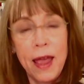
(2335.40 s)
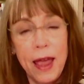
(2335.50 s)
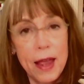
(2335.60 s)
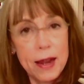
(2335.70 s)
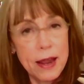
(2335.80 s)

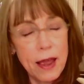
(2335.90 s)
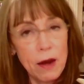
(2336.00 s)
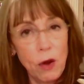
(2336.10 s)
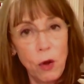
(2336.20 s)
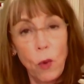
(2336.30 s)
and
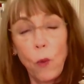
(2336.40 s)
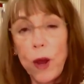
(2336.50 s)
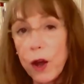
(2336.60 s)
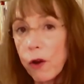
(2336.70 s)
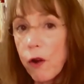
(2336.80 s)
yet
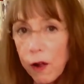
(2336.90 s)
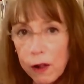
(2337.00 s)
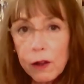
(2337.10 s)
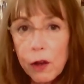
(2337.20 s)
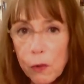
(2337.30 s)
we are
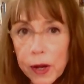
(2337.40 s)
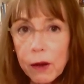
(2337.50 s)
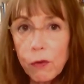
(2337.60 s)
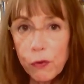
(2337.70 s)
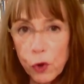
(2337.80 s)
all
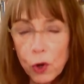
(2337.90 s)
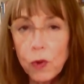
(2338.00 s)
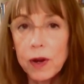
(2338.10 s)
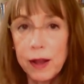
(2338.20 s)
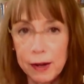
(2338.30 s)
going
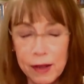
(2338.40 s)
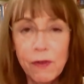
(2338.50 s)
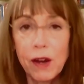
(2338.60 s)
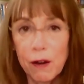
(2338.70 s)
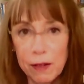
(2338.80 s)
forward and
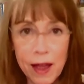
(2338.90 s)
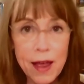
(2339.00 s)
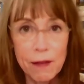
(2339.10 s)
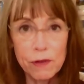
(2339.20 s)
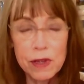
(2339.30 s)
living our lives